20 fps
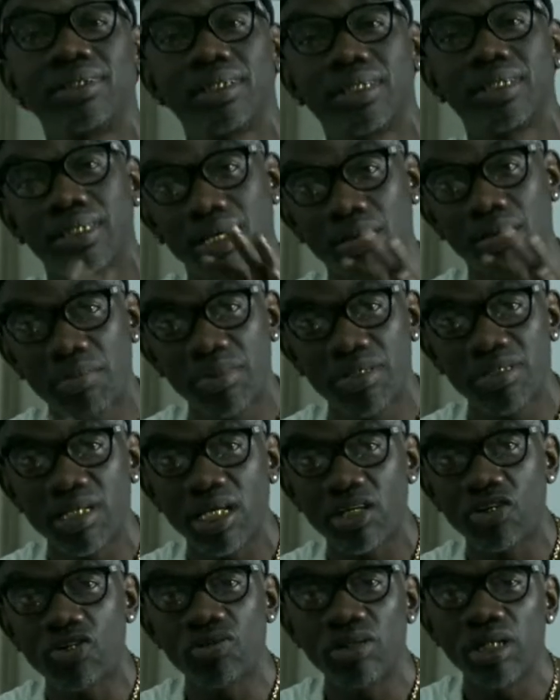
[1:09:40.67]
I'm going to
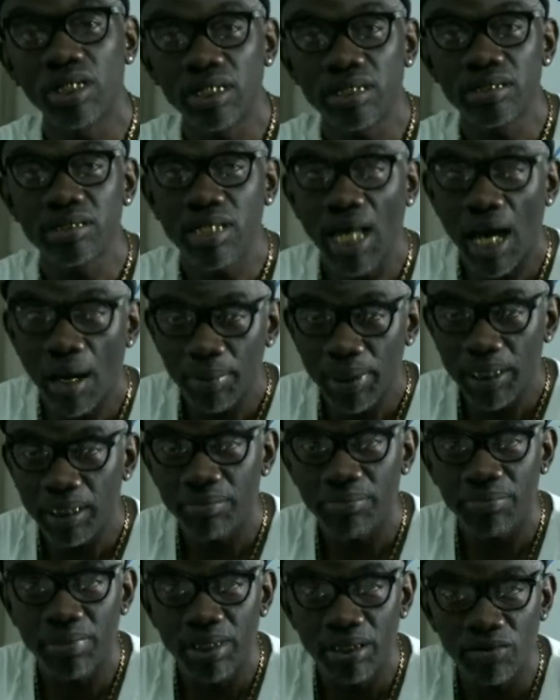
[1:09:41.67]
say you need to stop
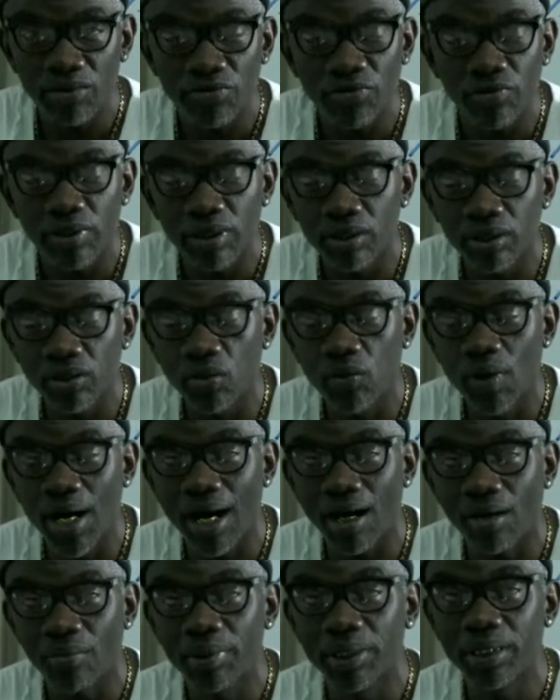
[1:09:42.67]
eating meat for a little
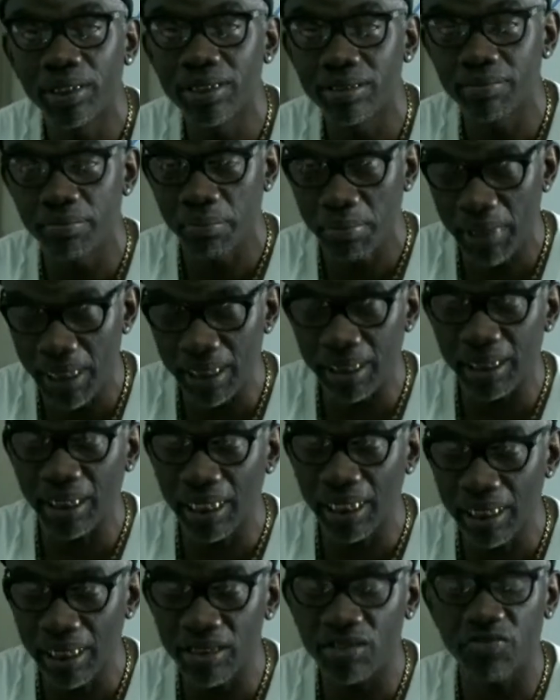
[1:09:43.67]
while because meat
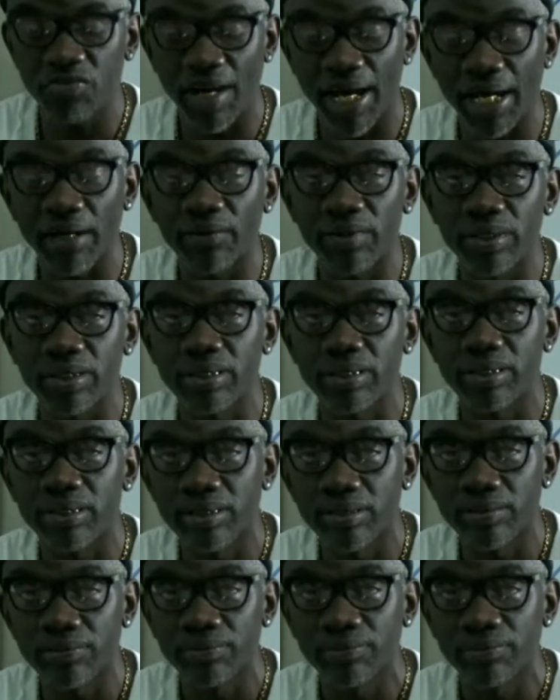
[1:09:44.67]
is virus.